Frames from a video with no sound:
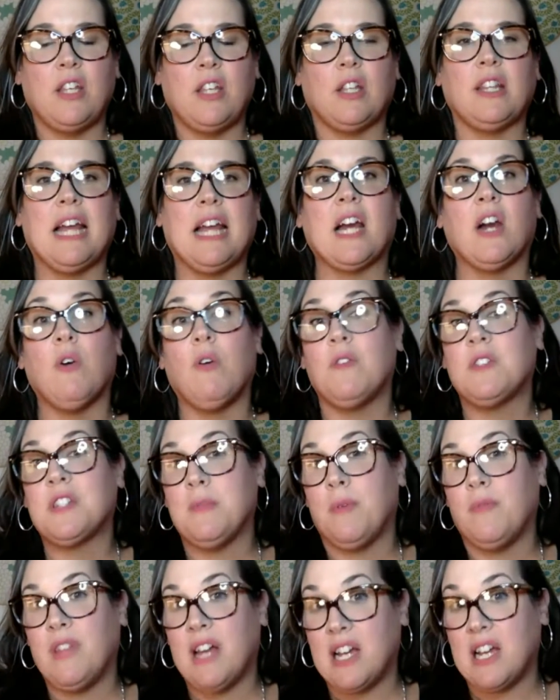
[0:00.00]
let go of
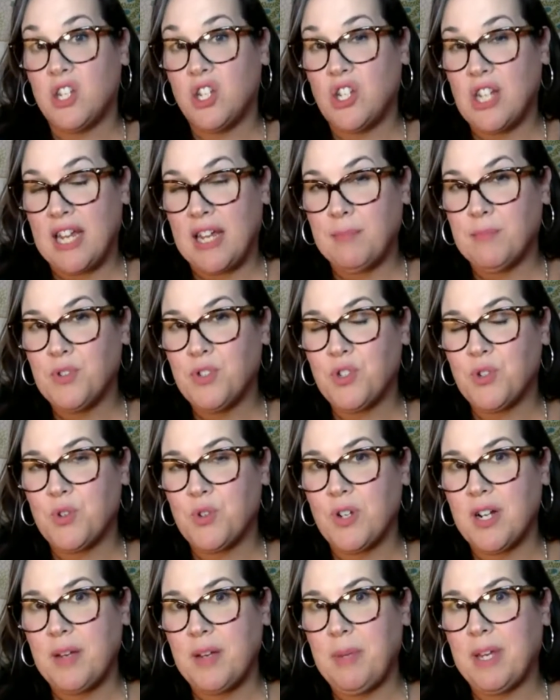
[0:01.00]
some of that shame
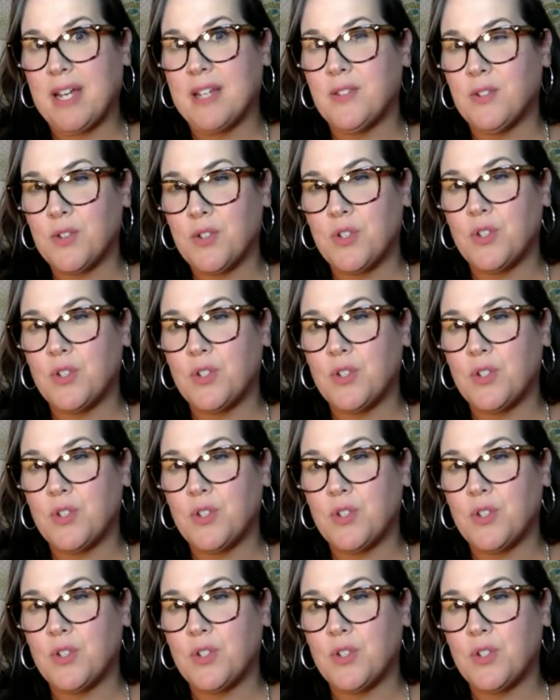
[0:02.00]
story, because there's